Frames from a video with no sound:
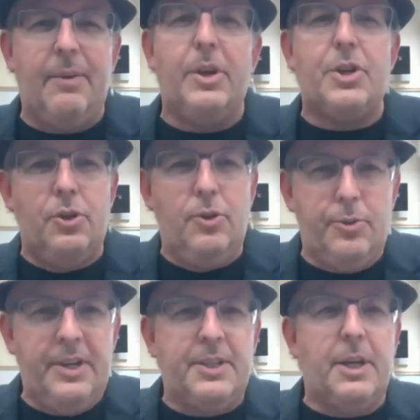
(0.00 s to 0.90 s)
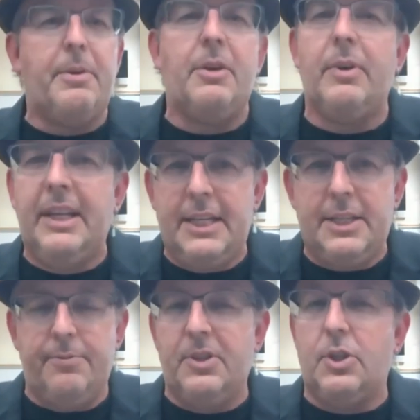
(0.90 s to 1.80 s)
at which nutrients are being
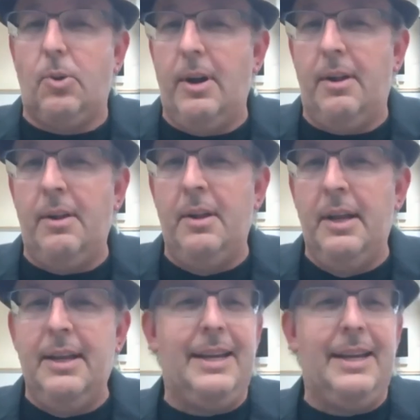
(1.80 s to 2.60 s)
released from the soil